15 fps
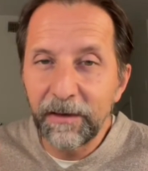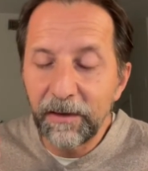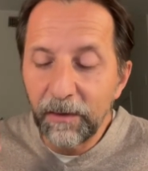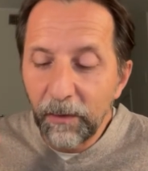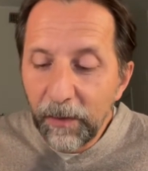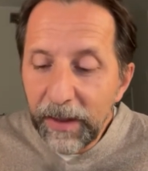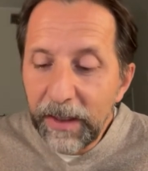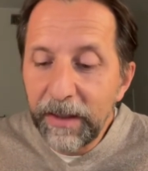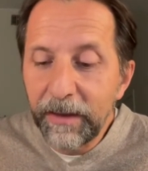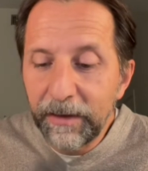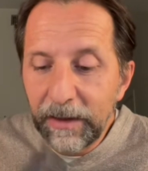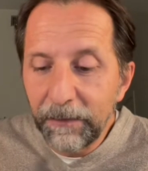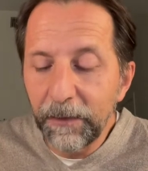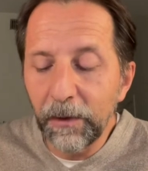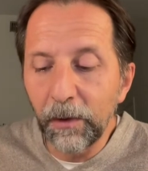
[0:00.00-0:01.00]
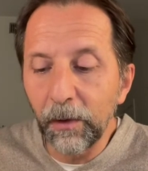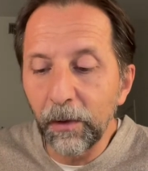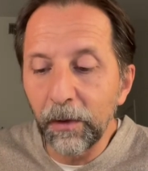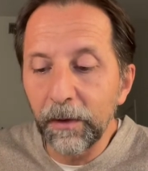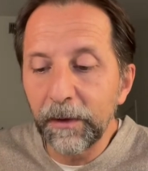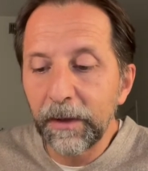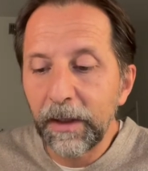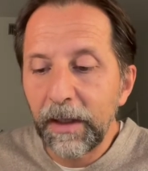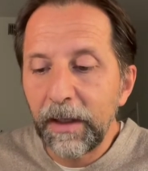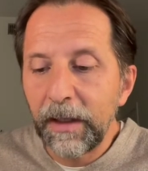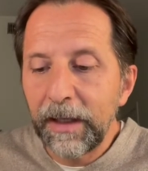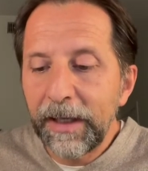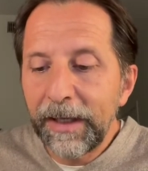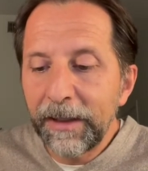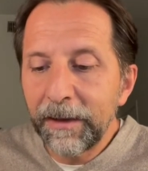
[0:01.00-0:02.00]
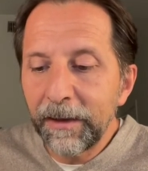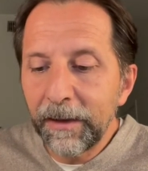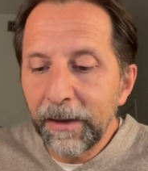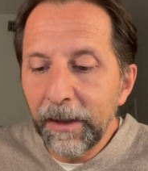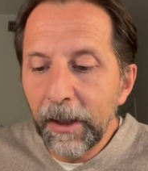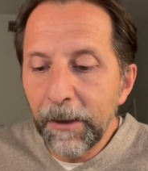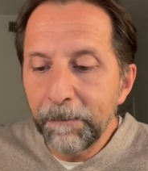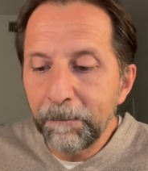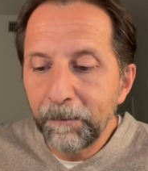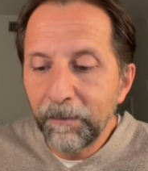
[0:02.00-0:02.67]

really difficult and uh,